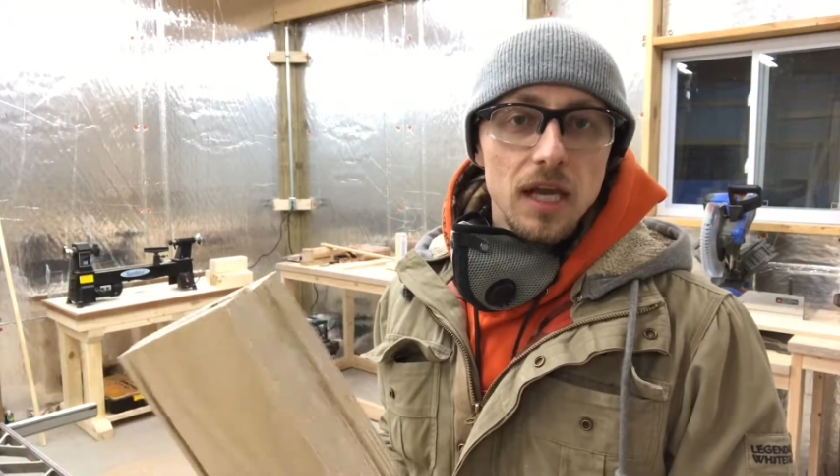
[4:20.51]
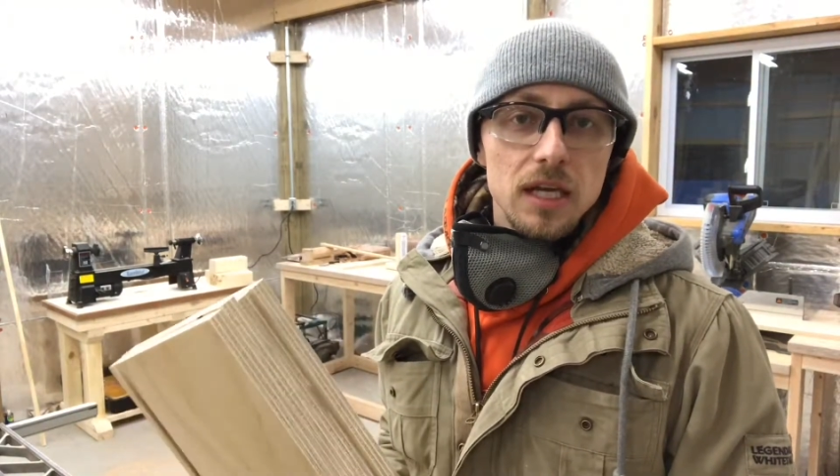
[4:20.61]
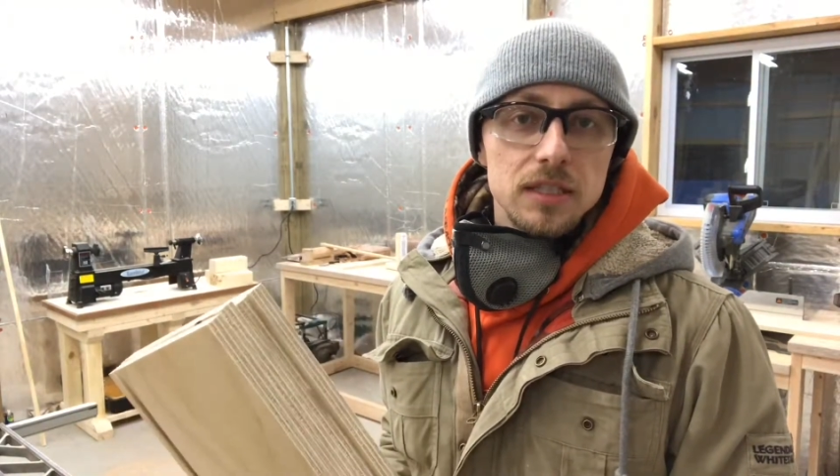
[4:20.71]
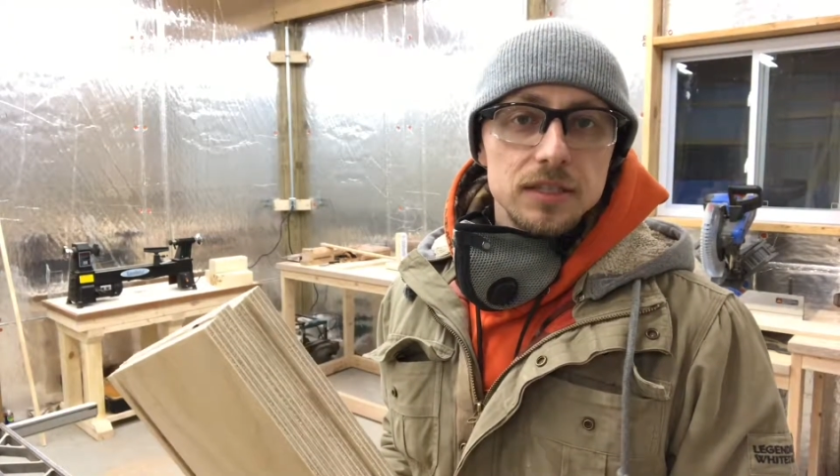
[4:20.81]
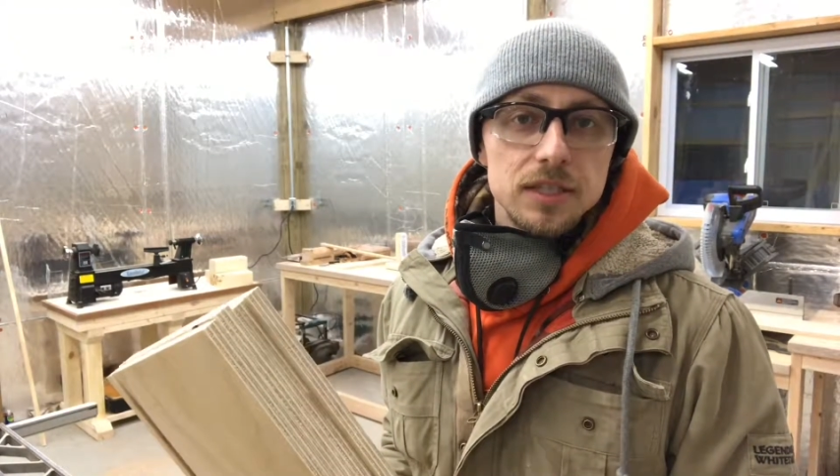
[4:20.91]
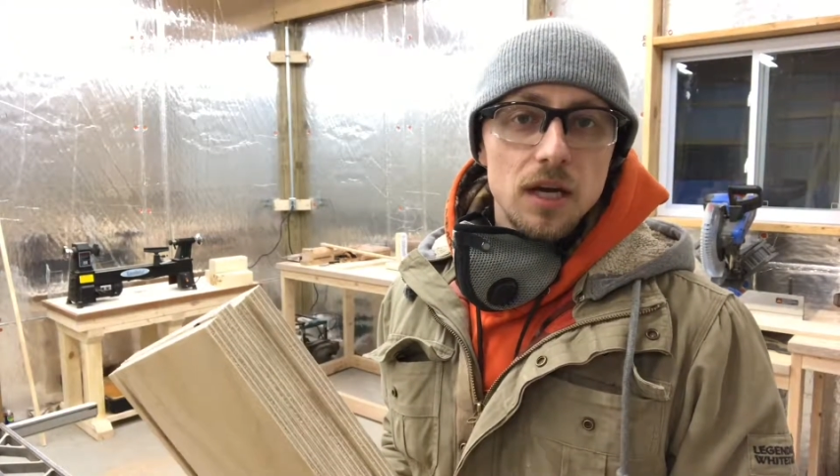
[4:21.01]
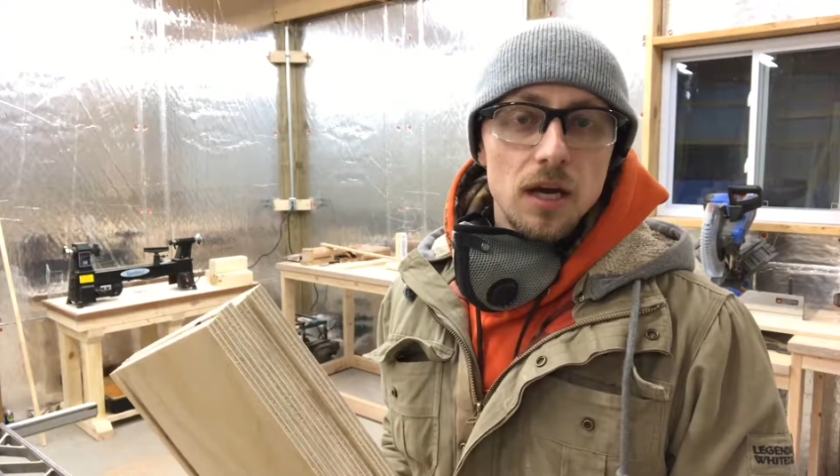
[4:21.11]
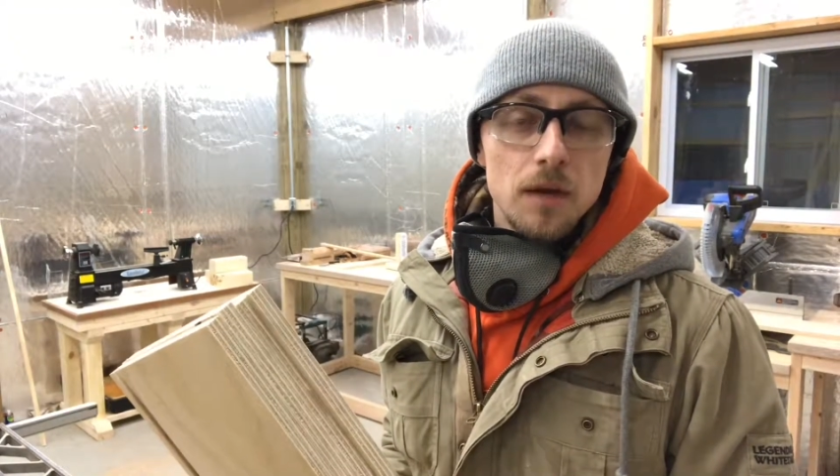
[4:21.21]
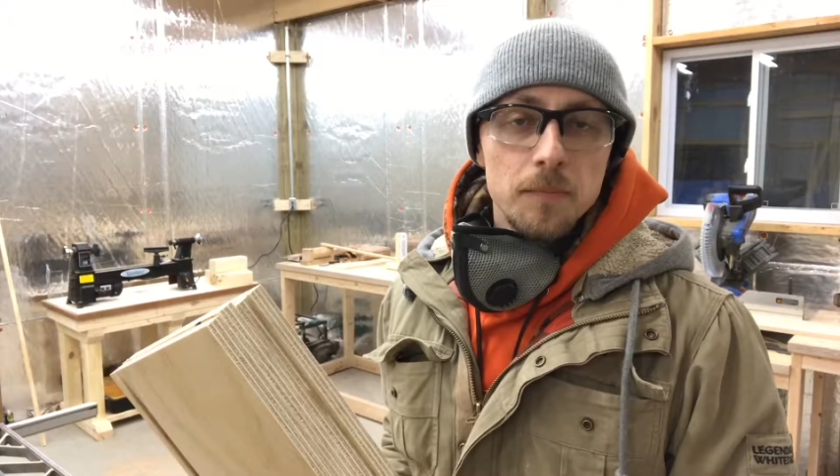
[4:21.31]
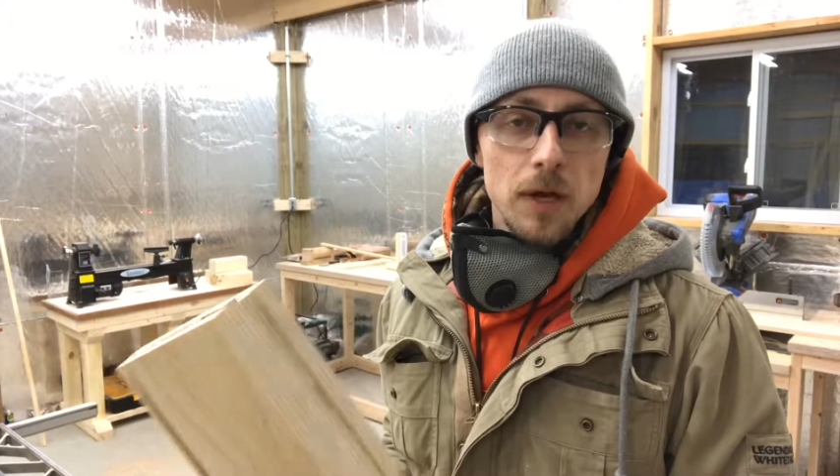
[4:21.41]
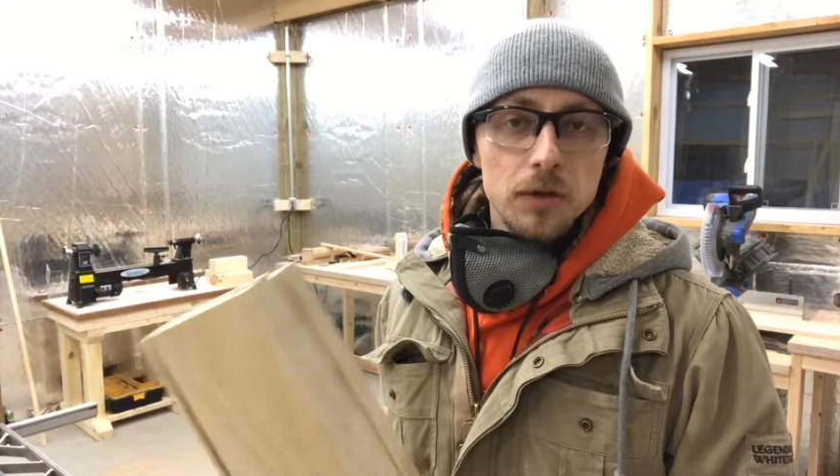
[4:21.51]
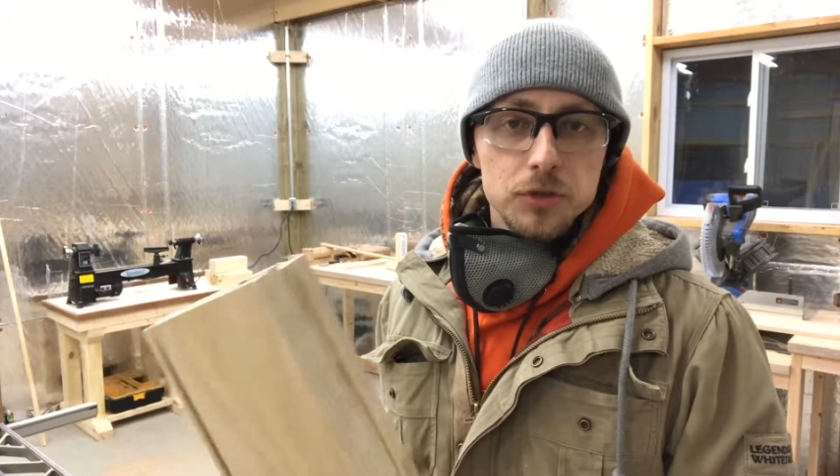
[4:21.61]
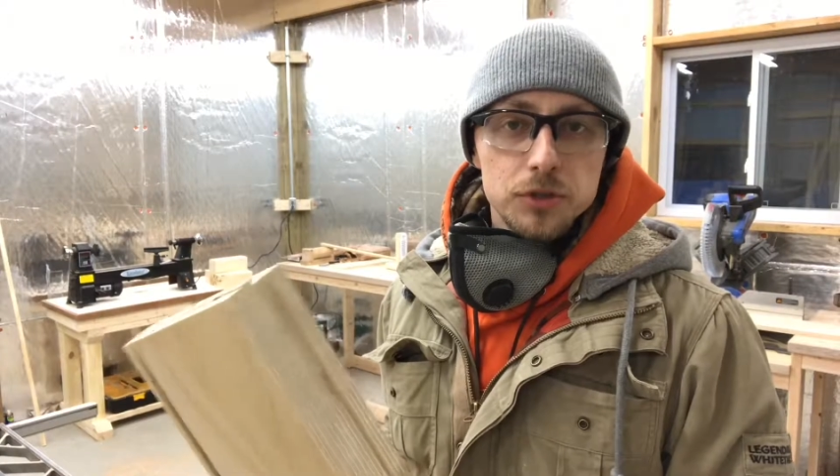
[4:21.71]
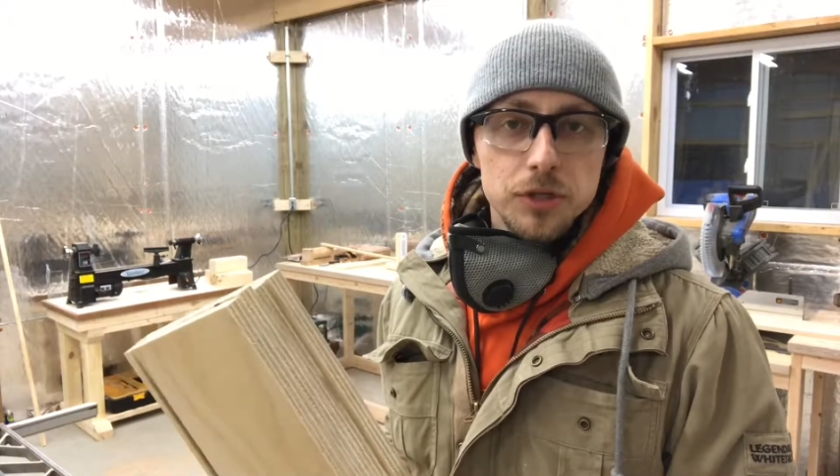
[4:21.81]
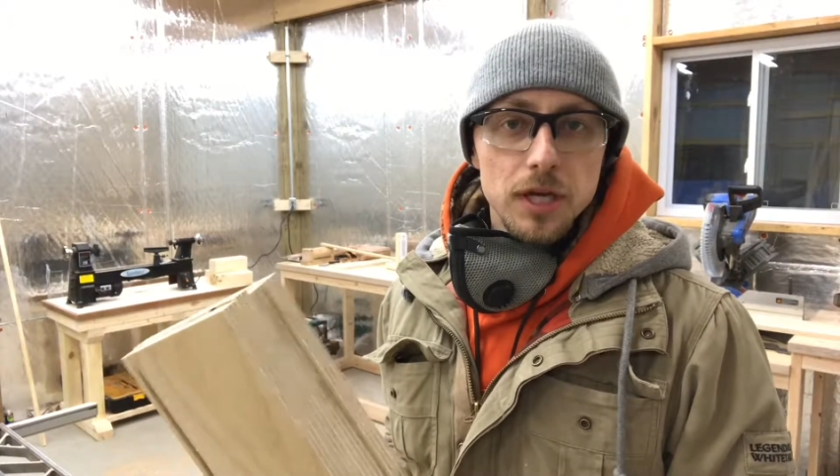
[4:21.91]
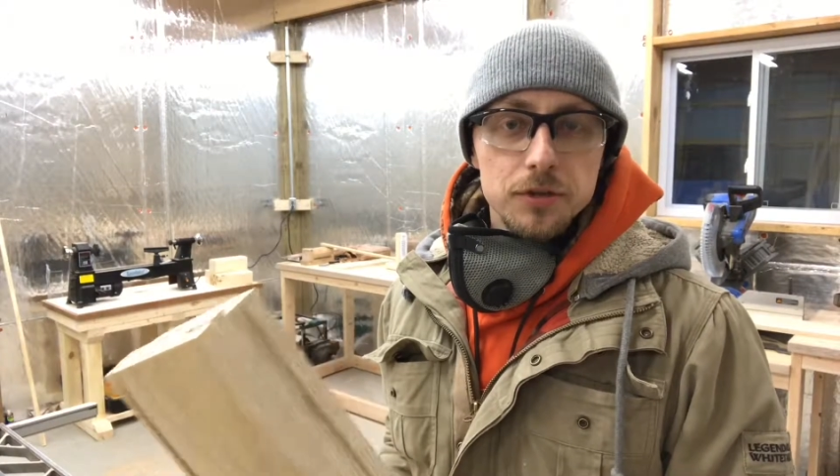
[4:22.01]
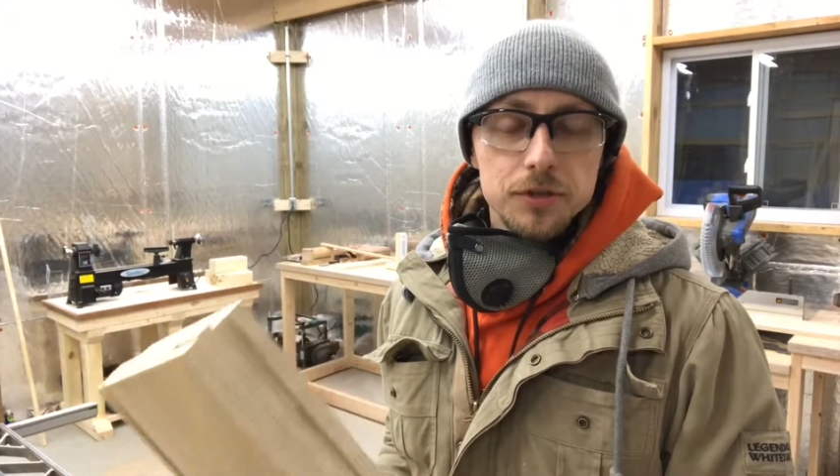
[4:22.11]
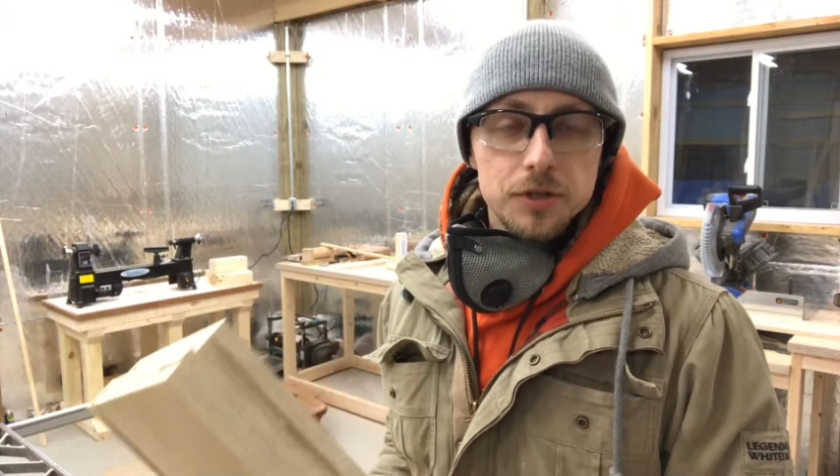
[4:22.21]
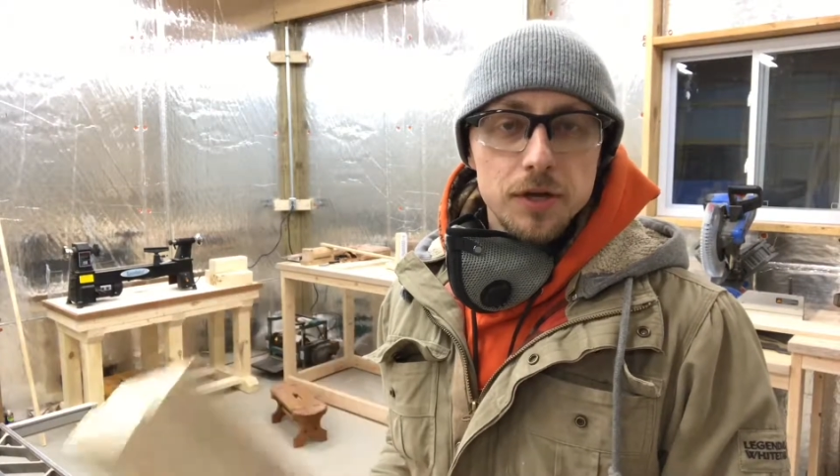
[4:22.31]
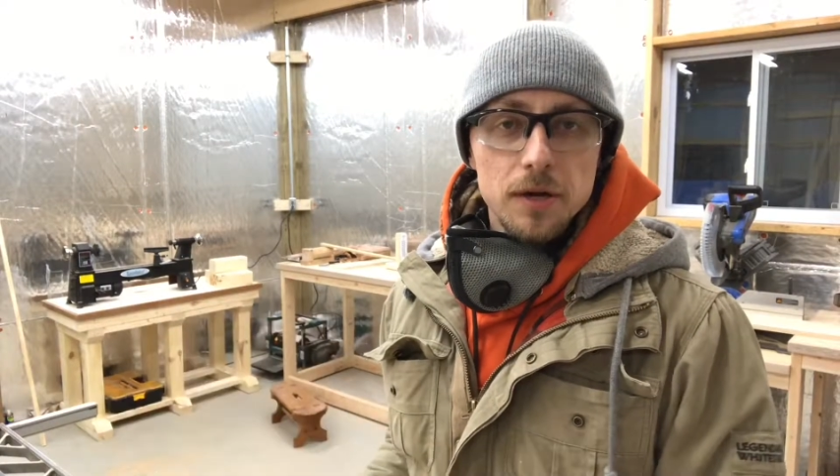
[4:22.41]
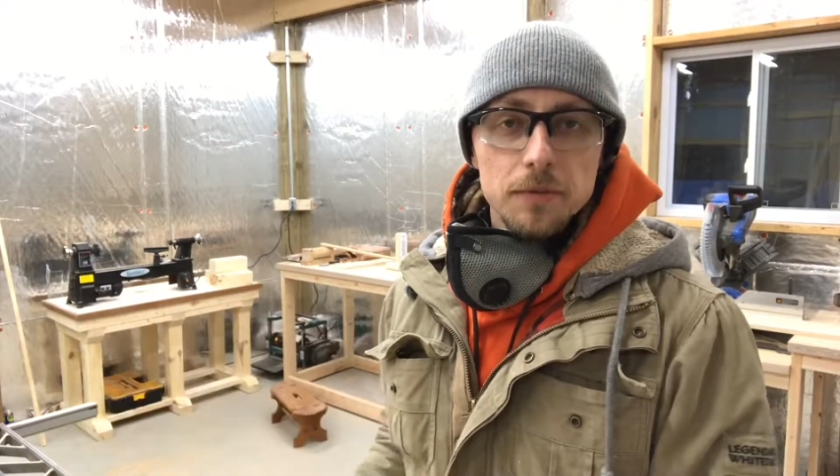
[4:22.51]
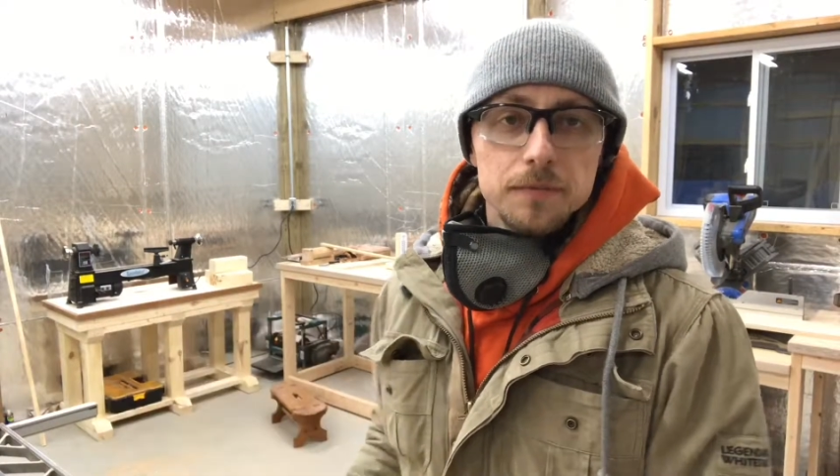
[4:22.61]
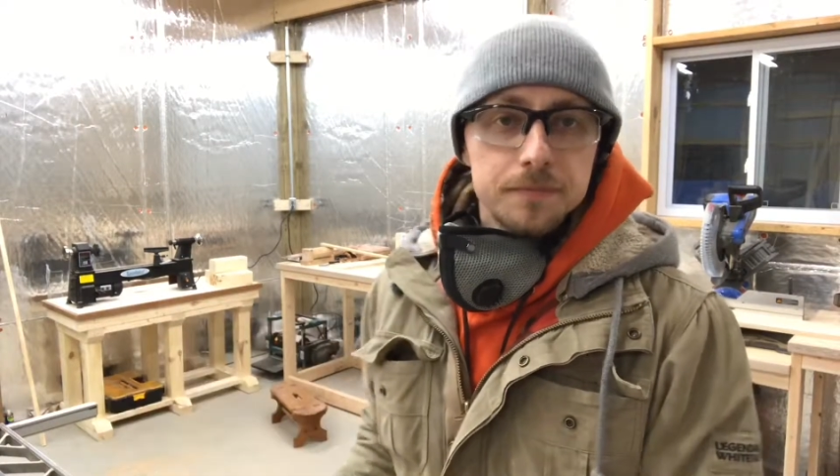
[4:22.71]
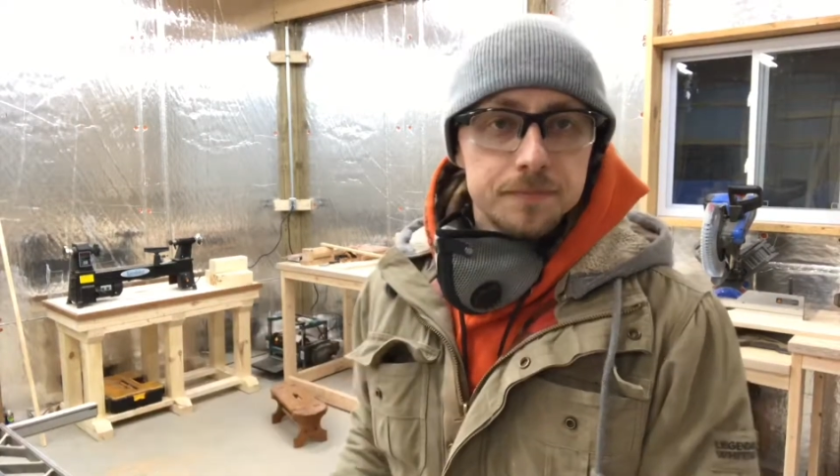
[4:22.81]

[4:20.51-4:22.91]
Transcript: and I'll show you how they turn out.